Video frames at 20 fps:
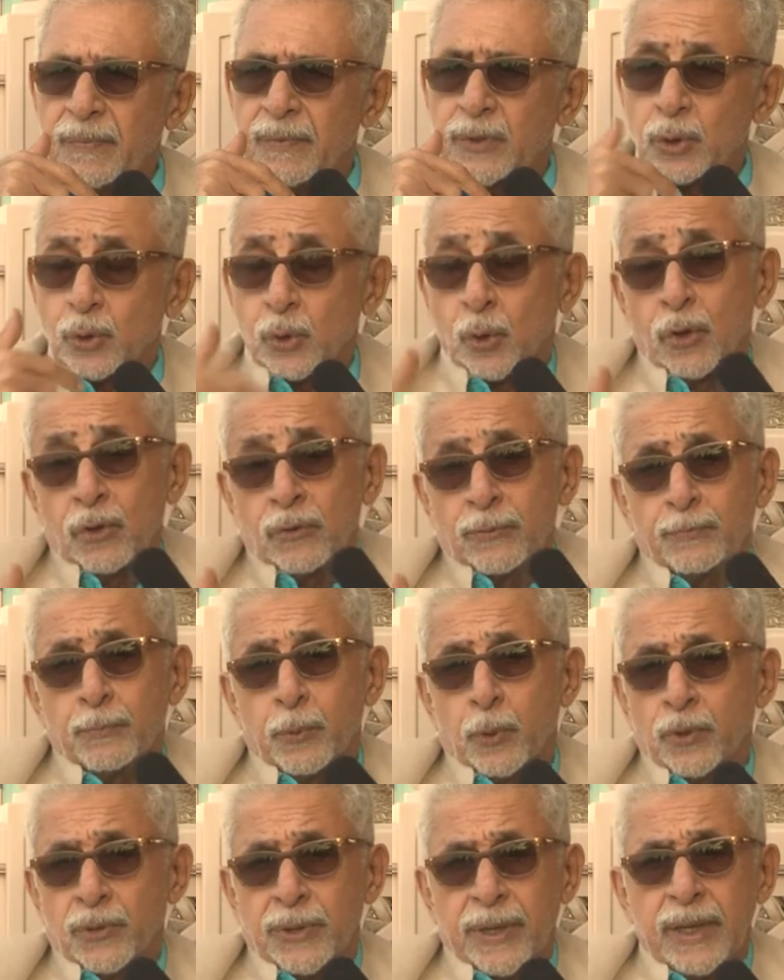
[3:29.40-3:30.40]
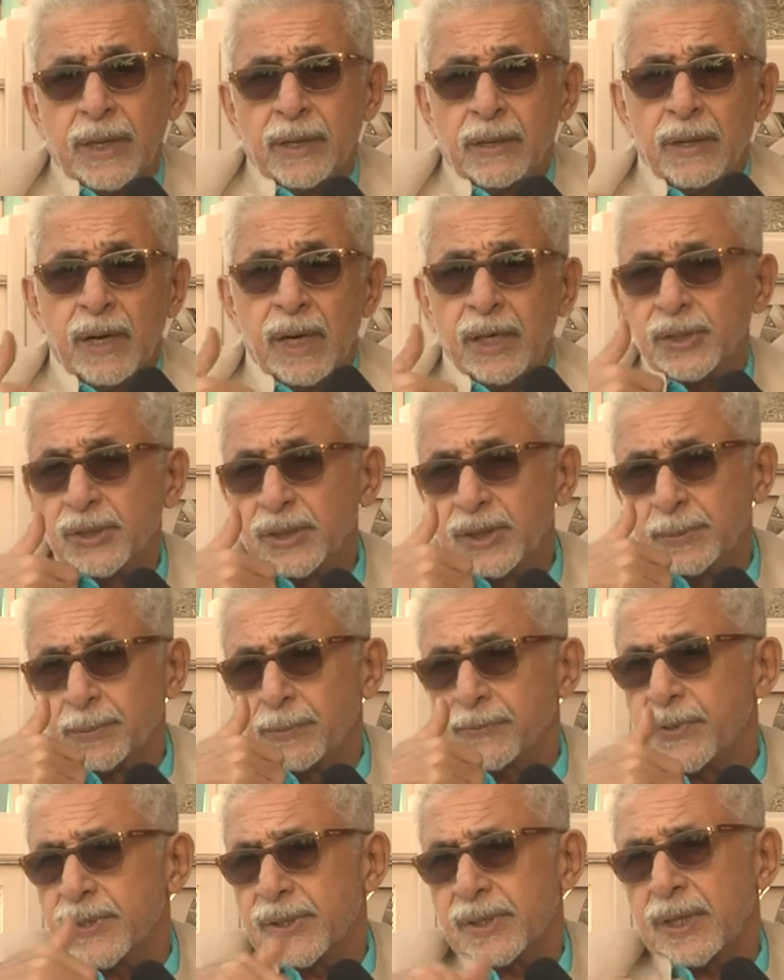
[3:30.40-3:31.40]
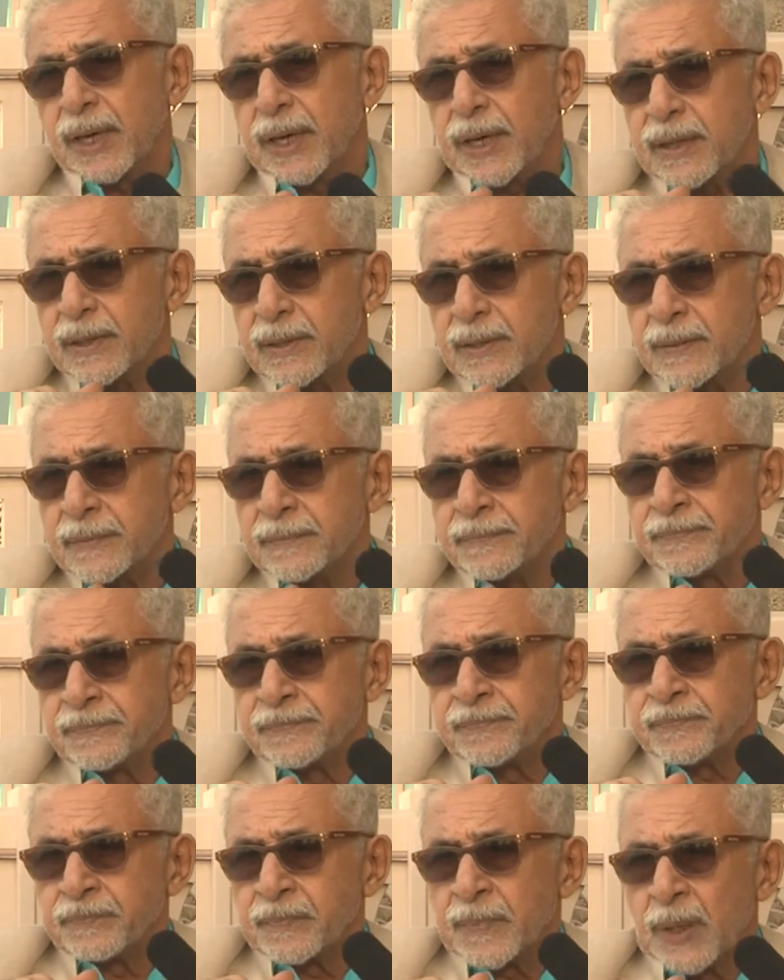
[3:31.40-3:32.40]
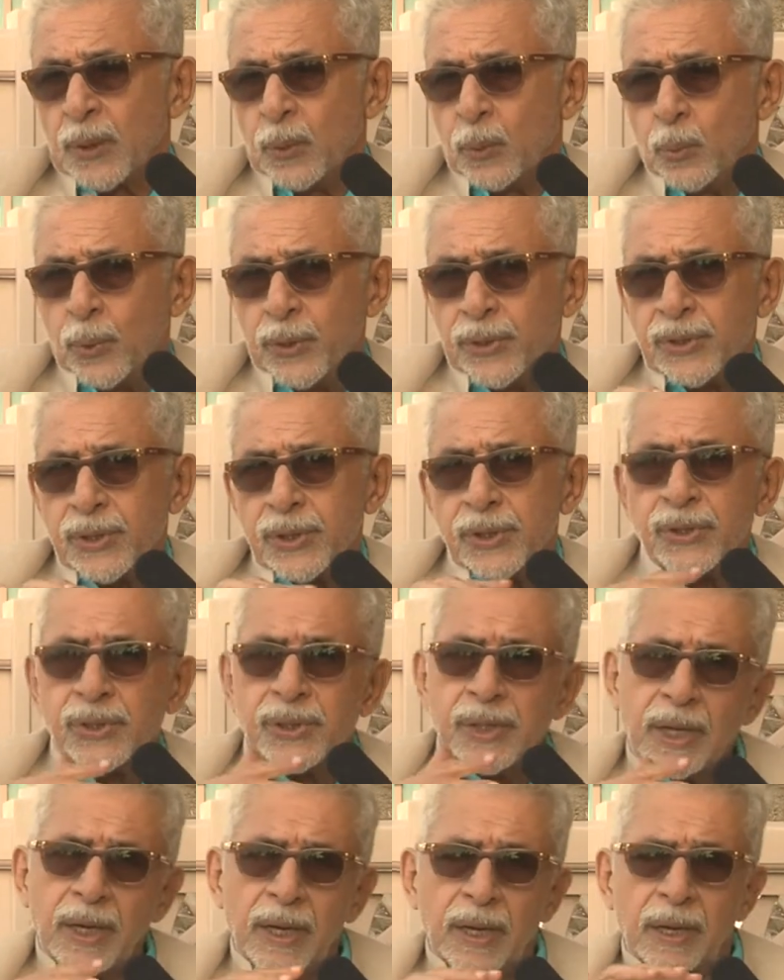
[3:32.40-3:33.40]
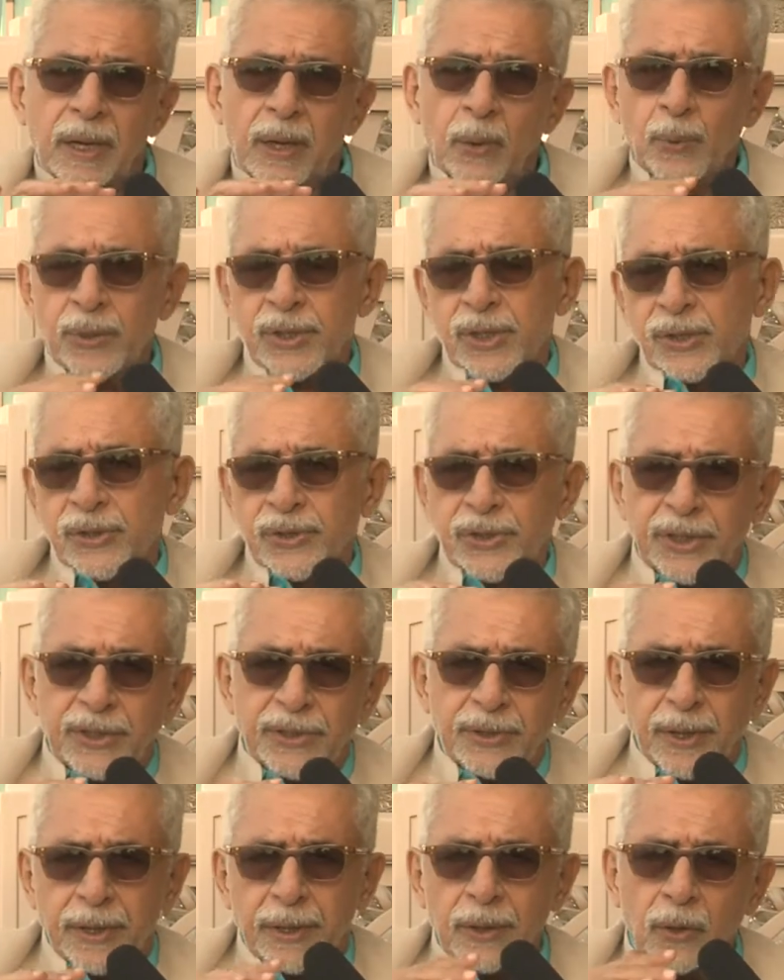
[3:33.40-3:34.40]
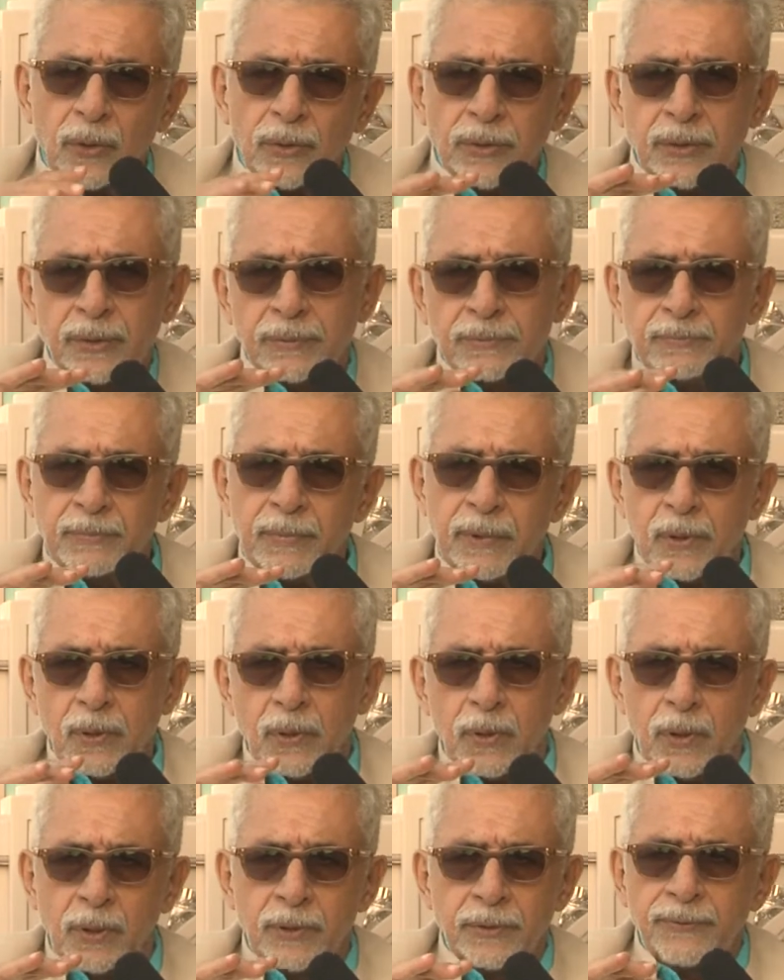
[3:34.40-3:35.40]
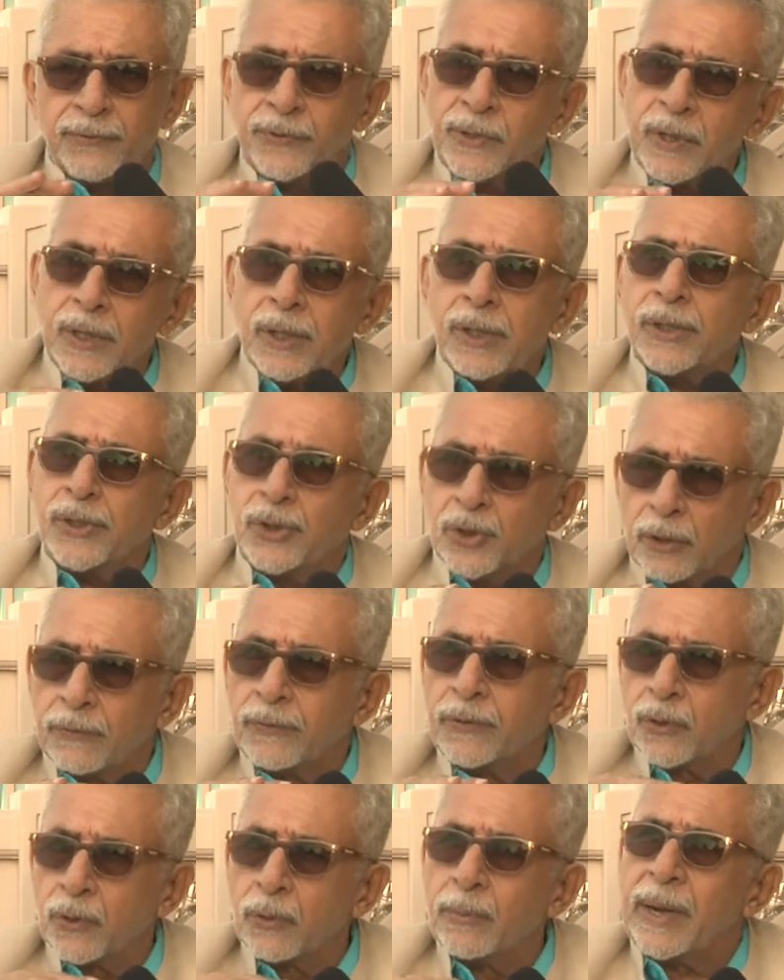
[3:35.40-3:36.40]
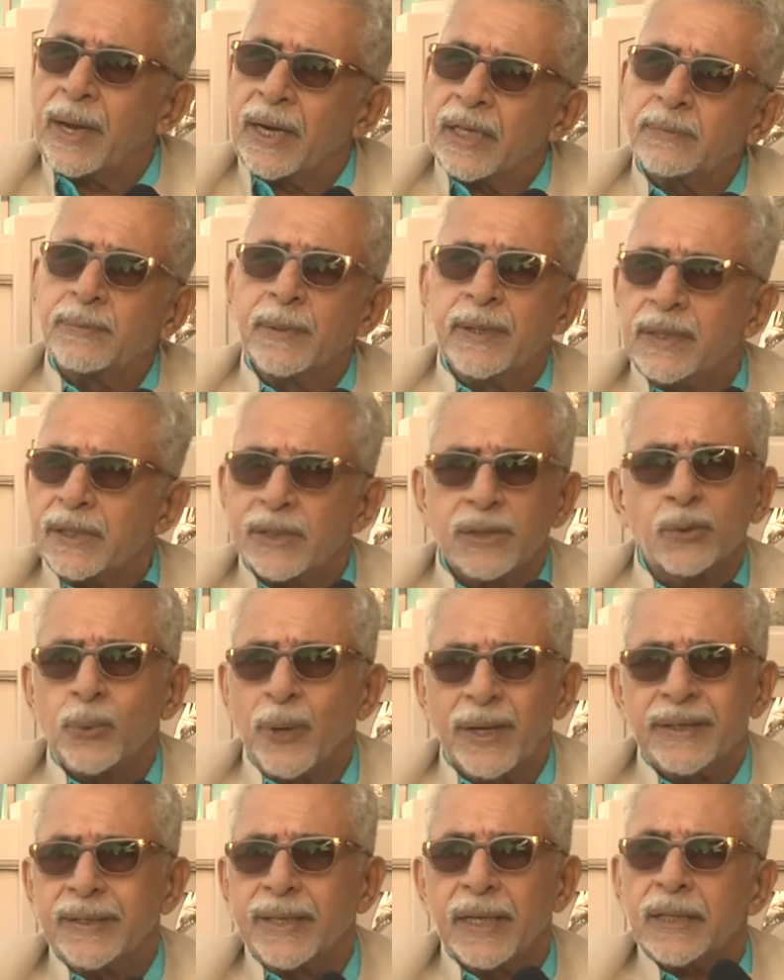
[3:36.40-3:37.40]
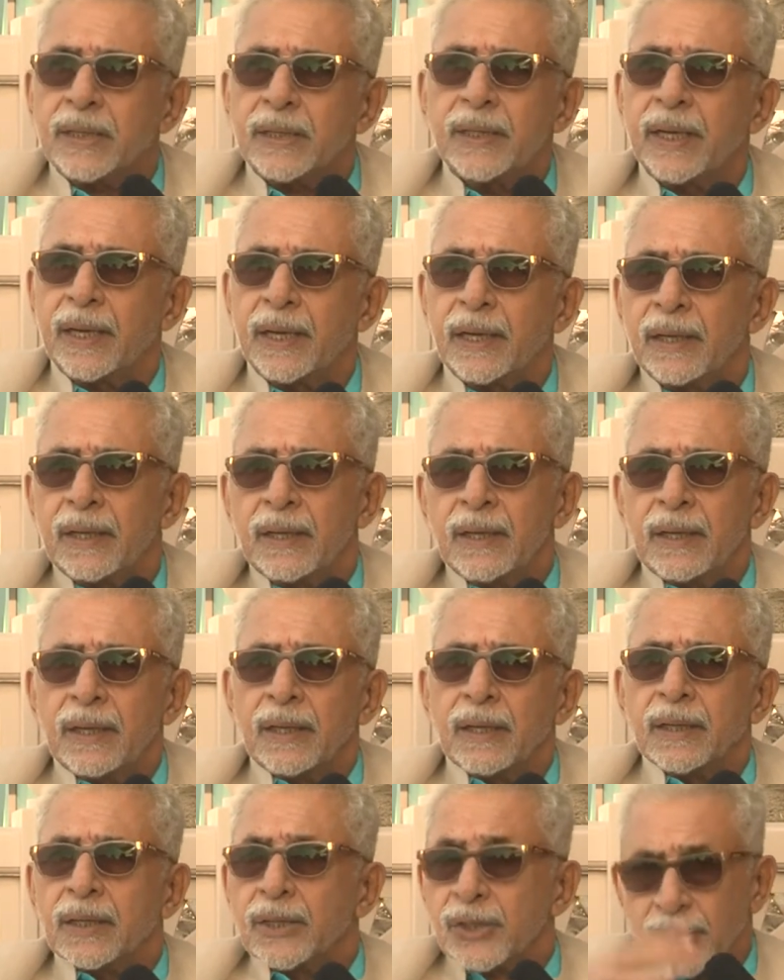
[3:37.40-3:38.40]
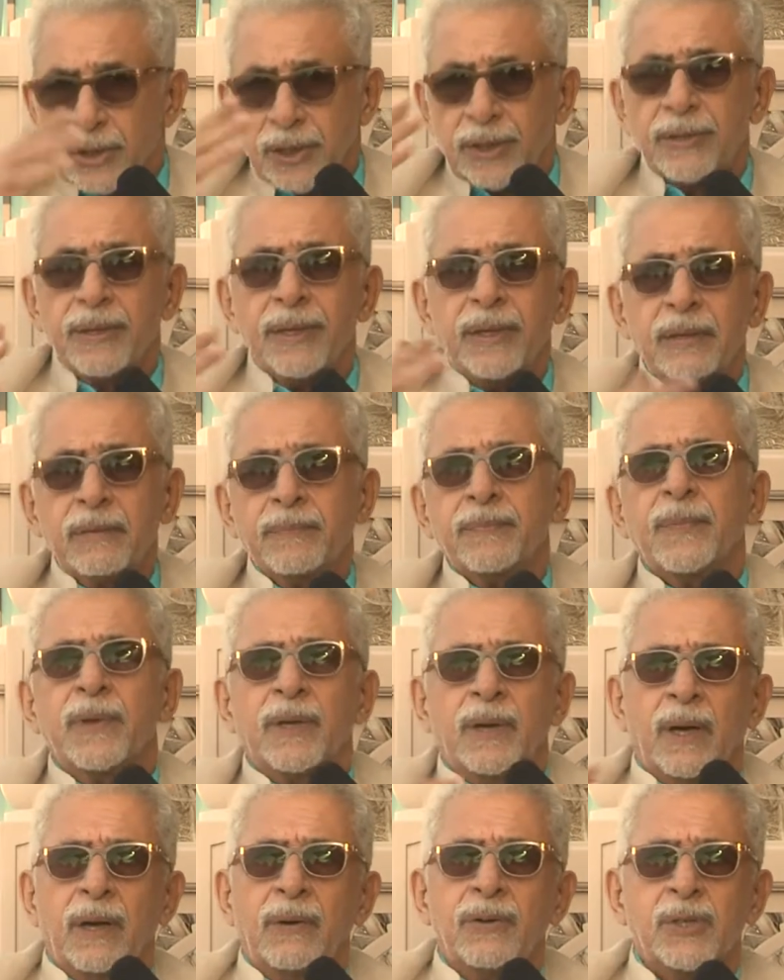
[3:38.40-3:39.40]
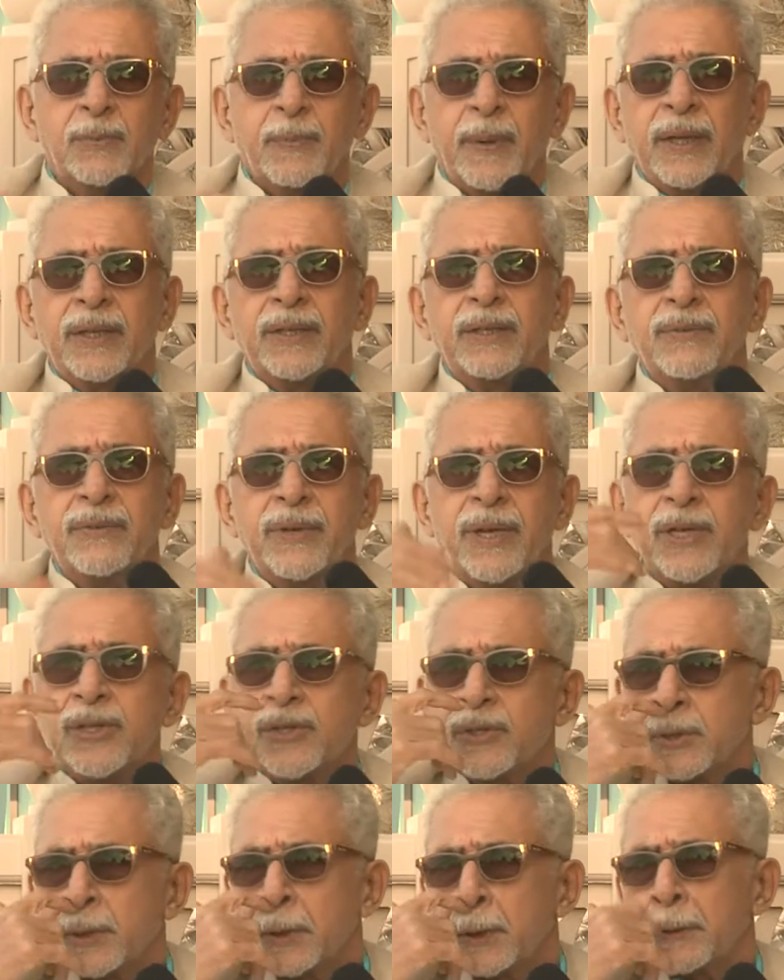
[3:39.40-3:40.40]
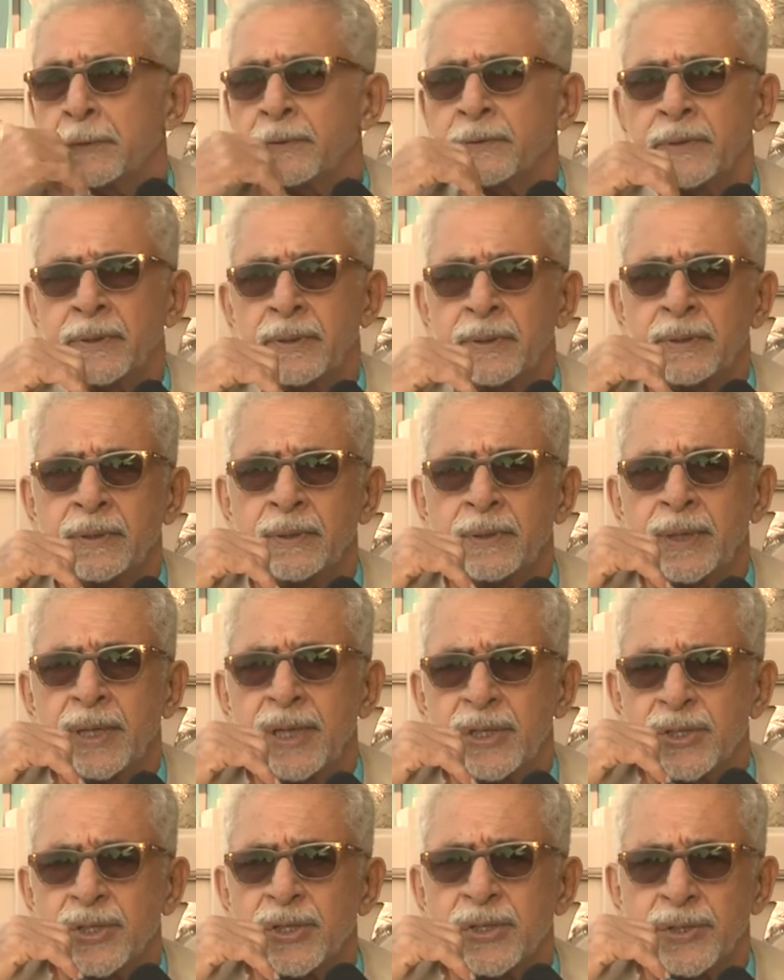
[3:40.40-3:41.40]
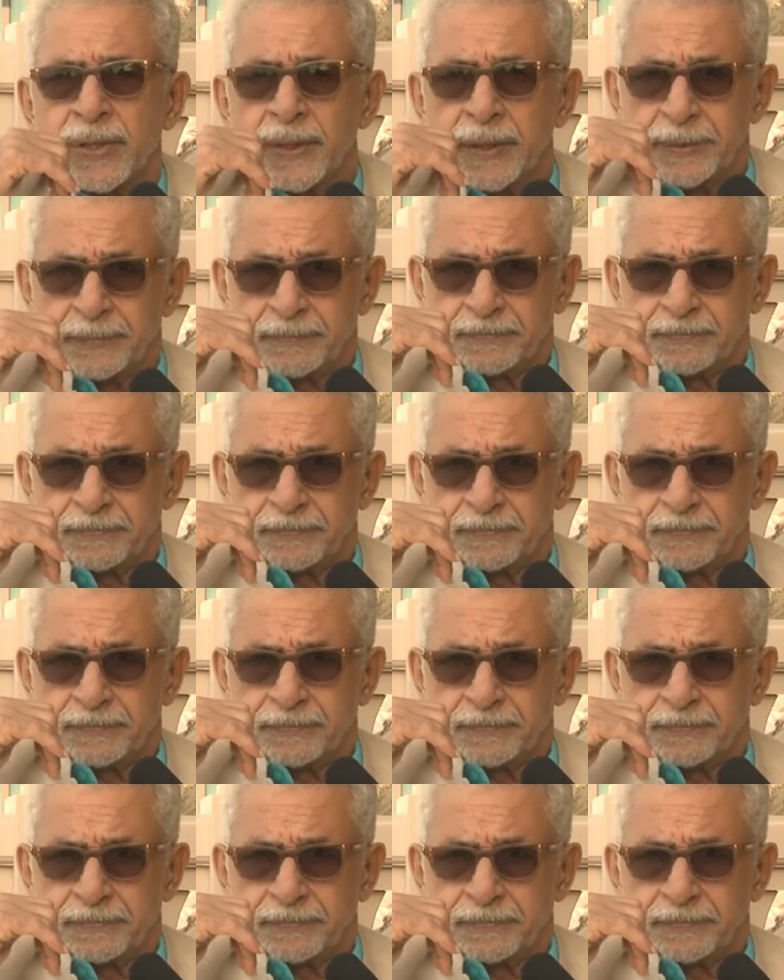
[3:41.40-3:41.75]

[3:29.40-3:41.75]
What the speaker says: the thought of portraying a relationship of this kind, which is teetering on the verge of a romance, but it doesn't quite get there, considering our respective ages.